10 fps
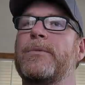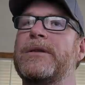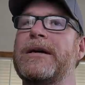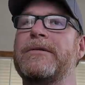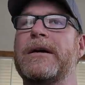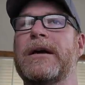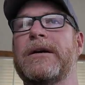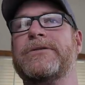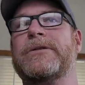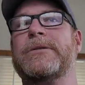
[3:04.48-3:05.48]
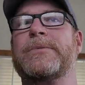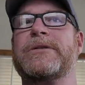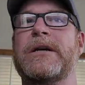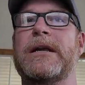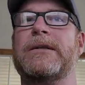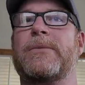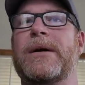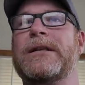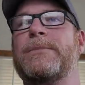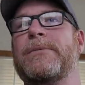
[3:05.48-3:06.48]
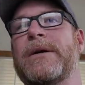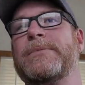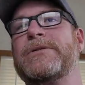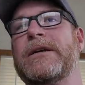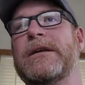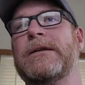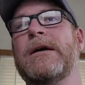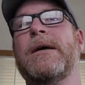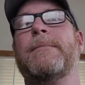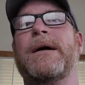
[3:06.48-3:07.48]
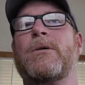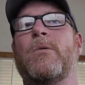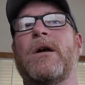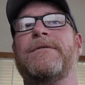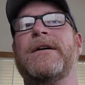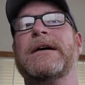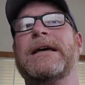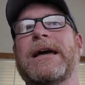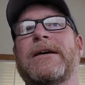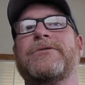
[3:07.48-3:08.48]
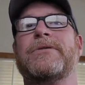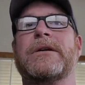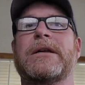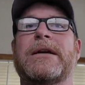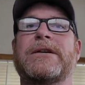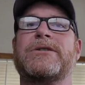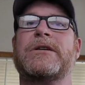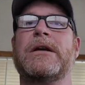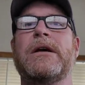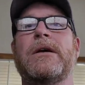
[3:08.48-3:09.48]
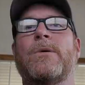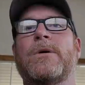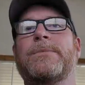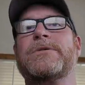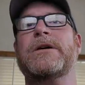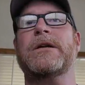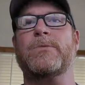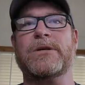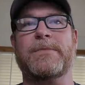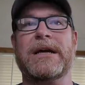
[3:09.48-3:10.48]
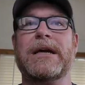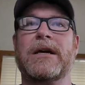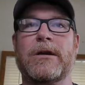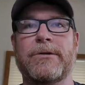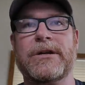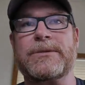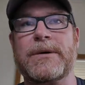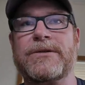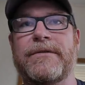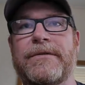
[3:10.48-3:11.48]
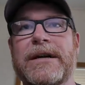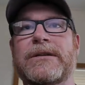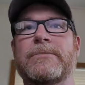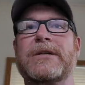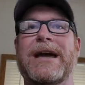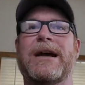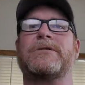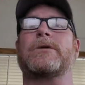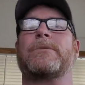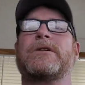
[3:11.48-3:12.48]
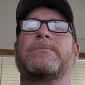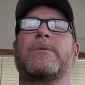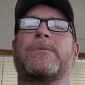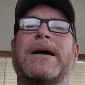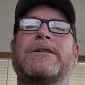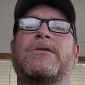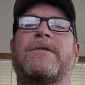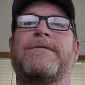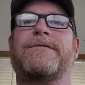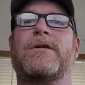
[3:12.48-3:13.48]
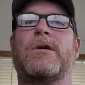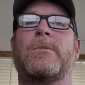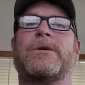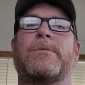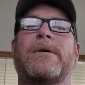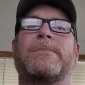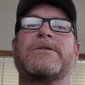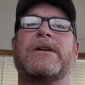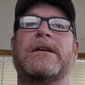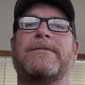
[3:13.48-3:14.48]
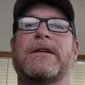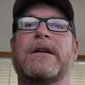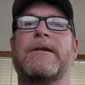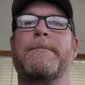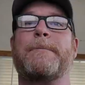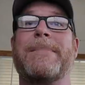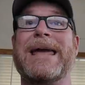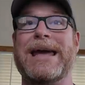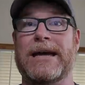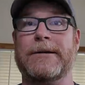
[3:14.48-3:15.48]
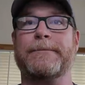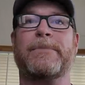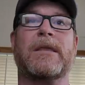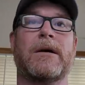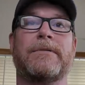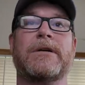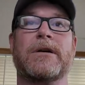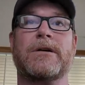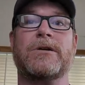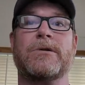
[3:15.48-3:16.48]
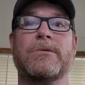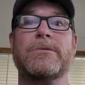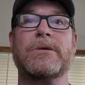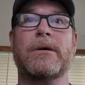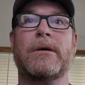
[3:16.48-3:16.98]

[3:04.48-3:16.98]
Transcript: without counsel at the proceeding, the right to be represented by a qualified counsel in connection with the proceedings, which may include a special victim's counsel, the reasonable right to confer with a representative of the command of the accused,